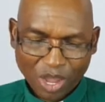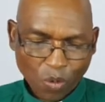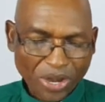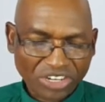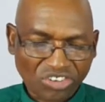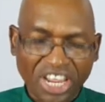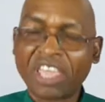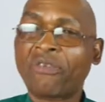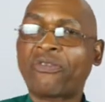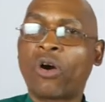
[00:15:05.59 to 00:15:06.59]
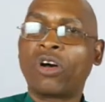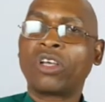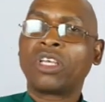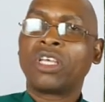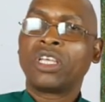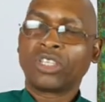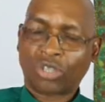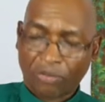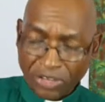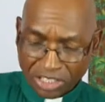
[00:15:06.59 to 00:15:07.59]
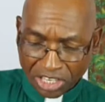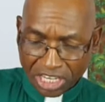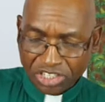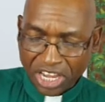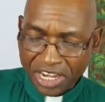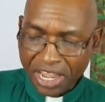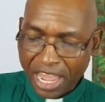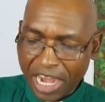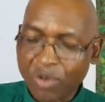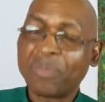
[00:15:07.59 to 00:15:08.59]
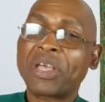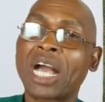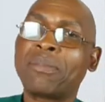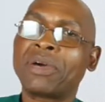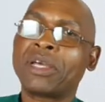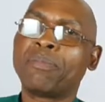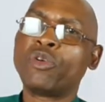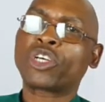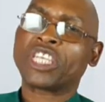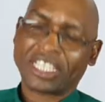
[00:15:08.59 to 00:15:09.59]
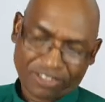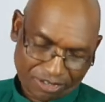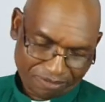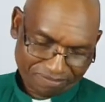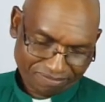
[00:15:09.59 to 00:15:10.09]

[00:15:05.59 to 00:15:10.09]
We drink for sophistication and we become obnoxious.